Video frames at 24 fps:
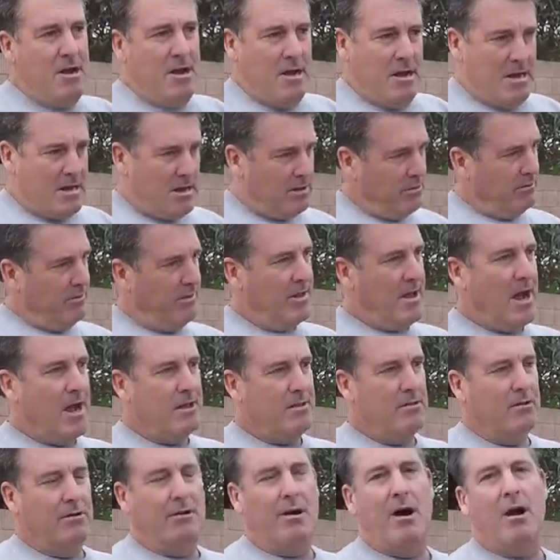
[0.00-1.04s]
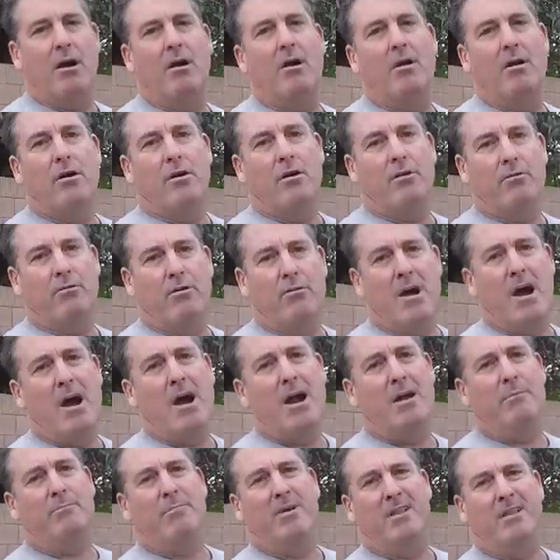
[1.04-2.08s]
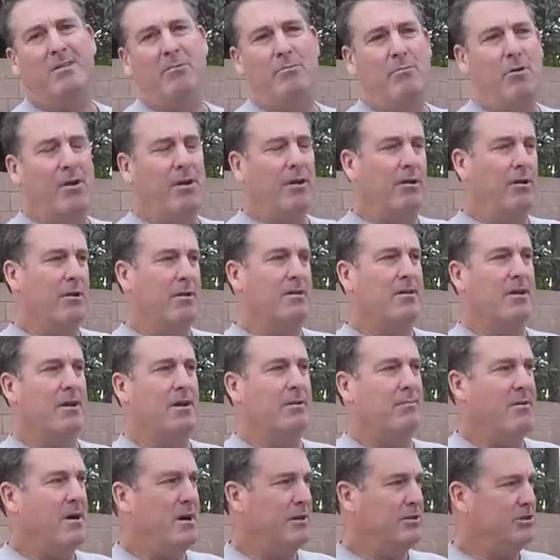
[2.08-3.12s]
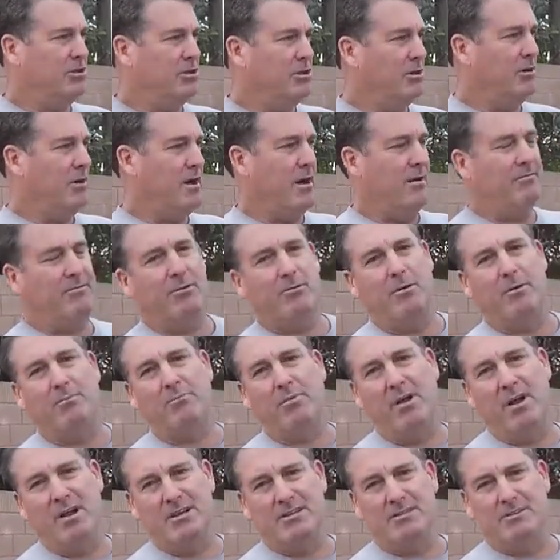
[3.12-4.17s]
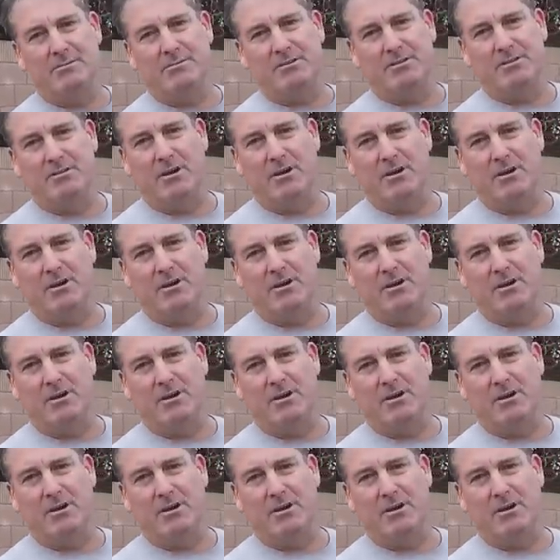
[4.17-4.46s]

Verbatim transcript: Not only that, they're a lot harder to ride, but the one good thing about it is you don't have to replace them as